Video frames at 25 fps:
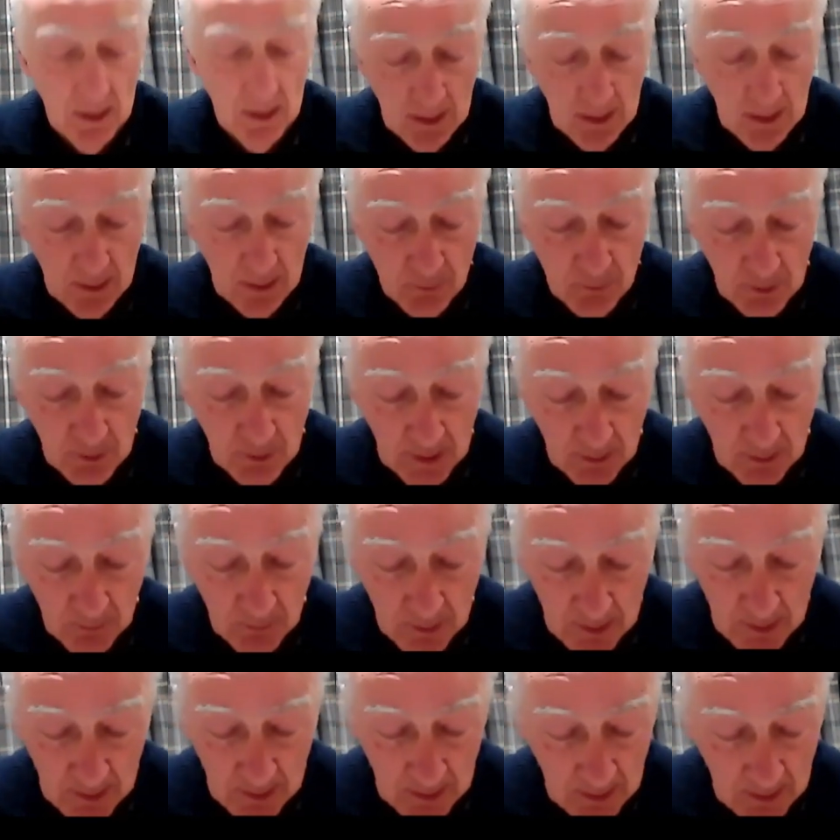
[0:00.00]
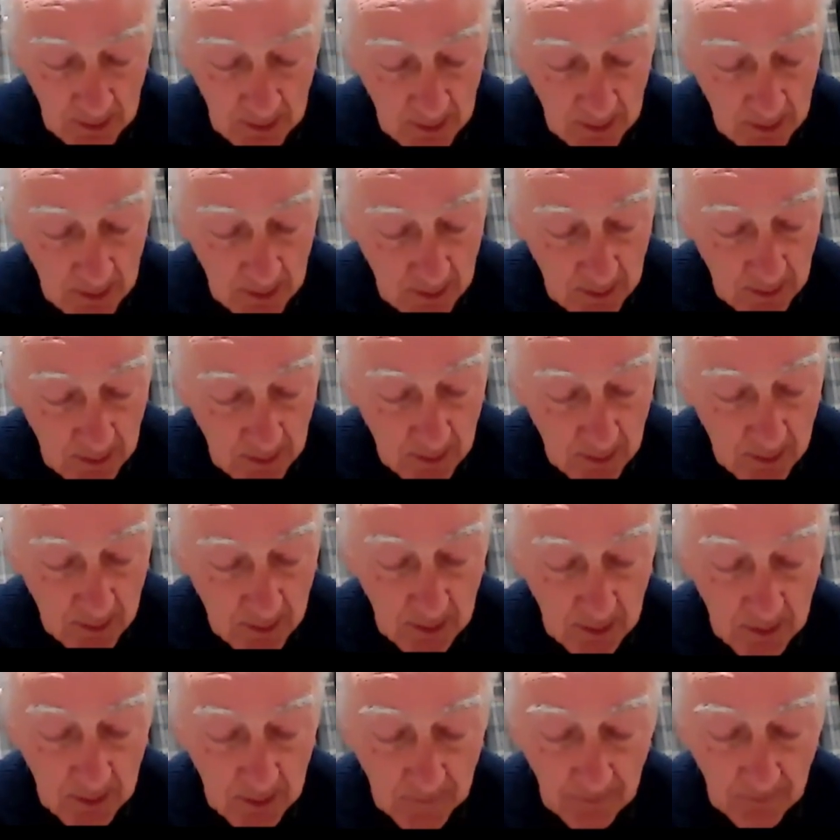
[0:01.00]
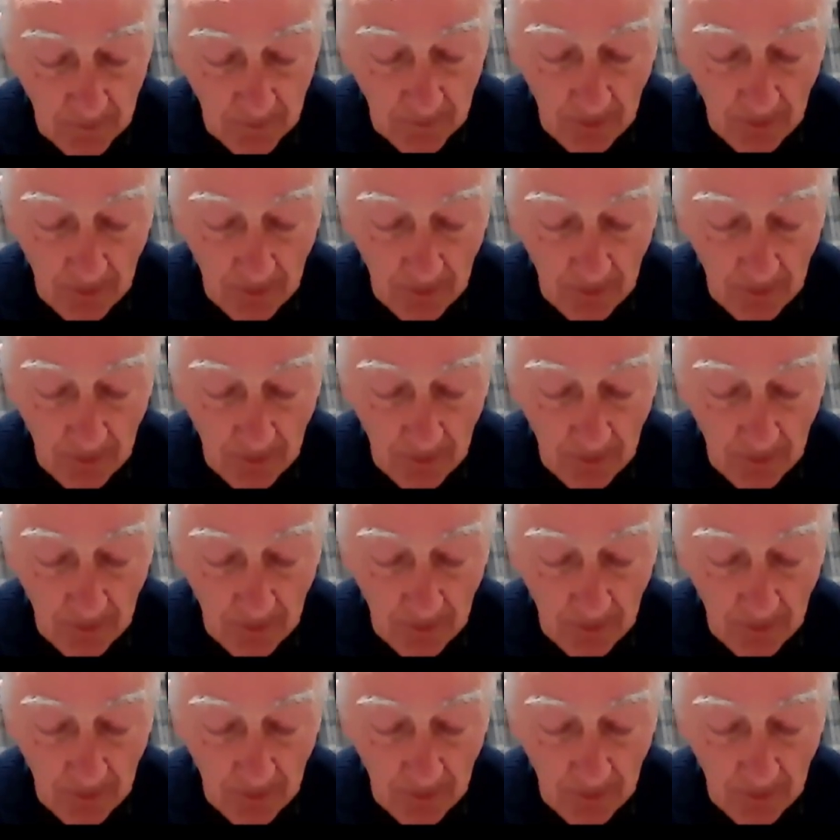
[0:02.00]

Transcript: and drowned in the sea.